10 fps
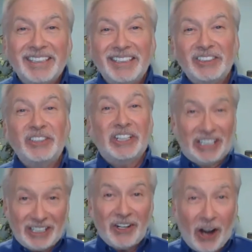is to
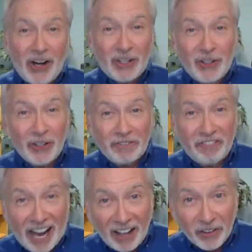get a good
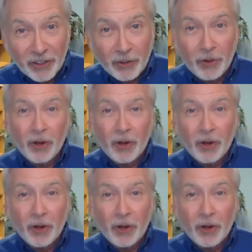value.